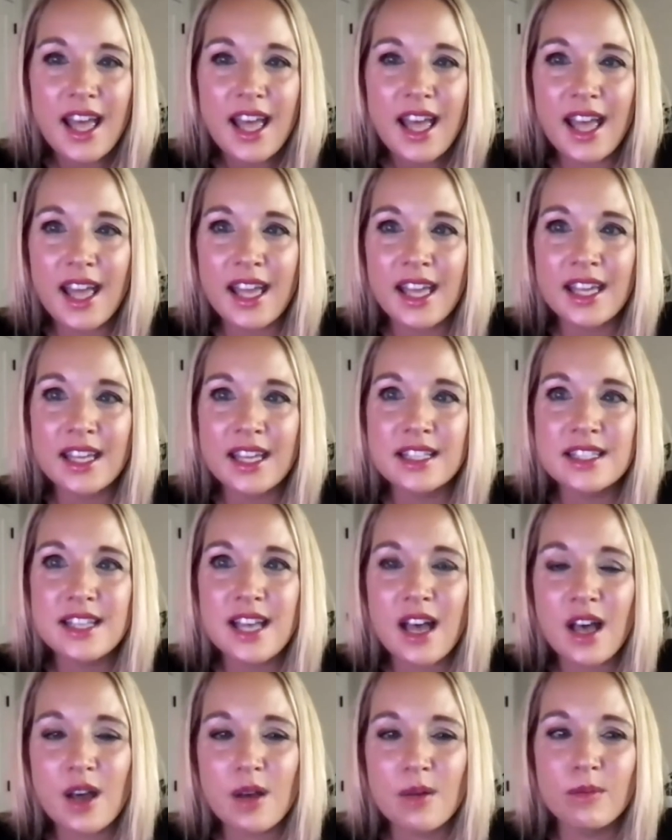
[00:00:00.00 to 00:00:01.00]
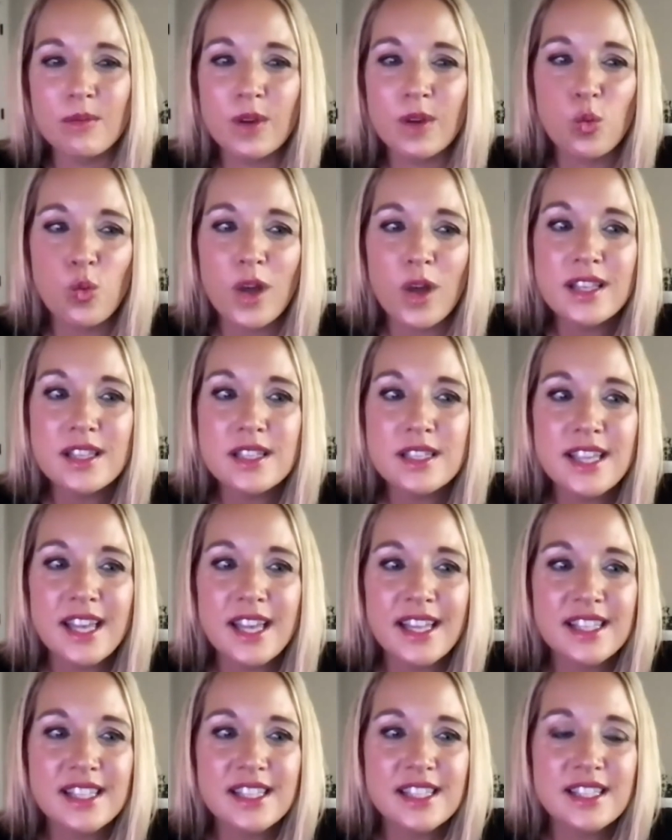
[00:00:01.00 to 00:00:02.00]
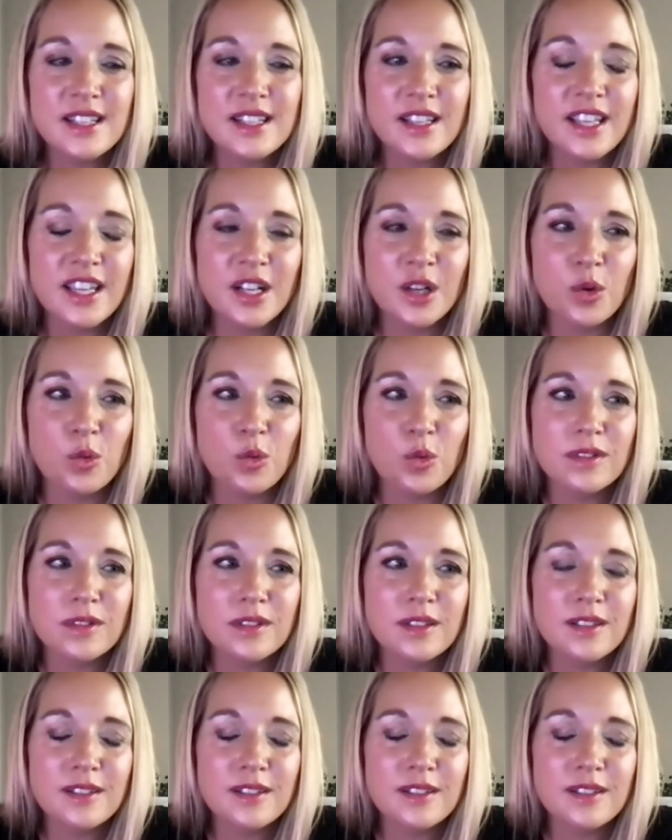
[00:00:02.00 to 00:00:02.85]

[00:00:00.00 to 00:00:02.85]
and what sets, you know,